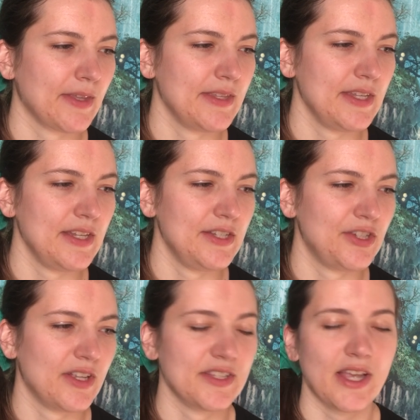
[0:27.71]
the
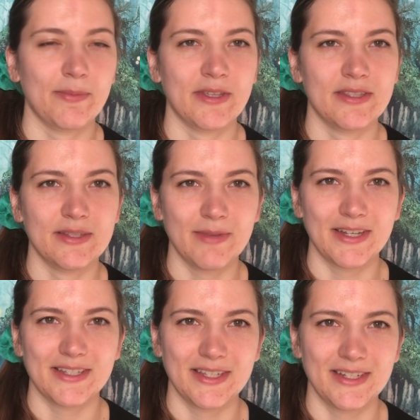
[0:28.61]
Johns Hopkins
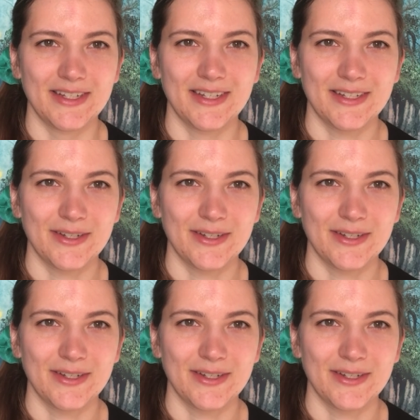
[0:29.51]
Medicine